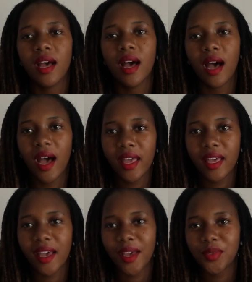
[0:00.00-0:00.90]
Hi
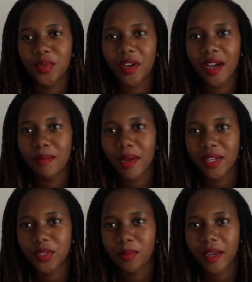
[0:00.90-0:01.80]
guys, welcome
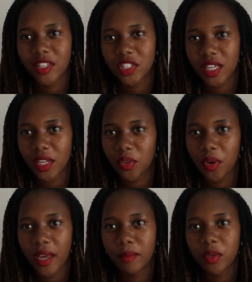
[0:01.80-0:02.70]
back to my
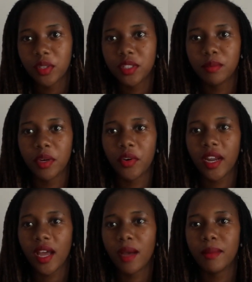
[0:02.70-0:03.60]
channel. I'm called
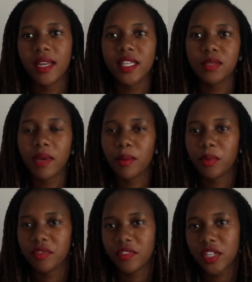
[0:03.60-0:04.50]
Maria. I'm a nurse by
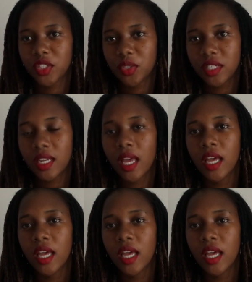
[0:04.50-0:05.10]
profession.